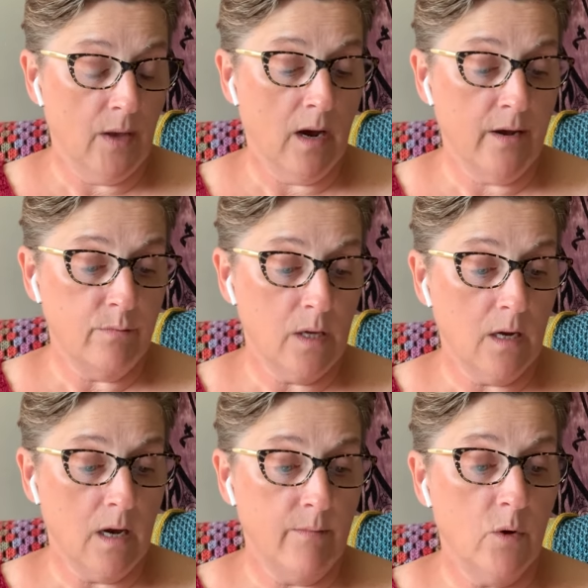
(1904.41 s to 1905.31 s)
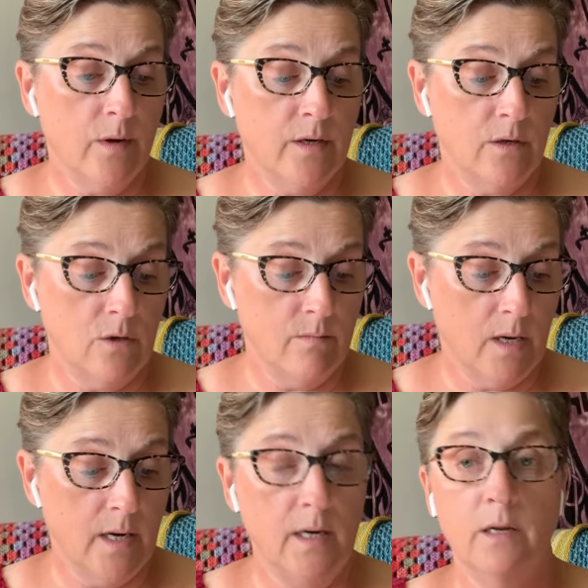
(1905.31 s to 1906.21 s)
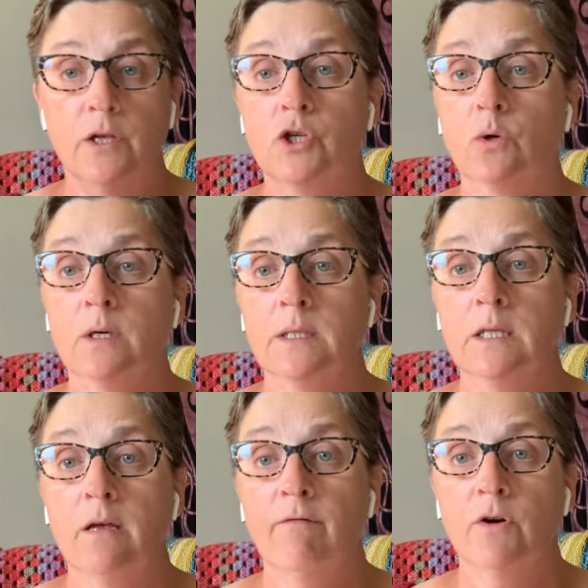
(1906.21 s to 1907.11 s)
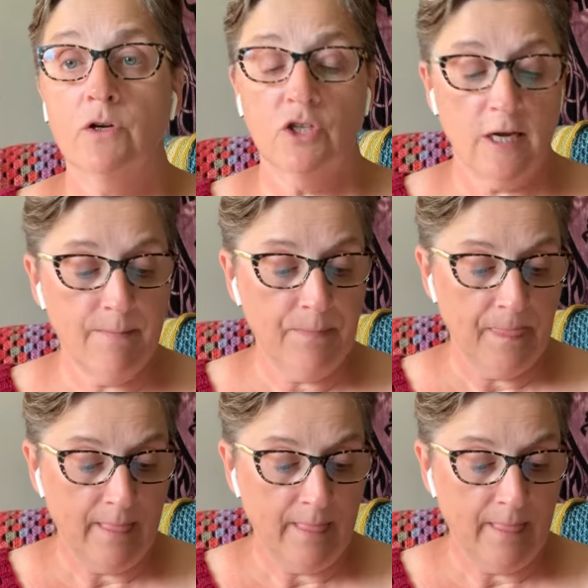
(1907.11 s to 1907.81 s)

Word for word: I think I'm going to do mine in the short sleeve version.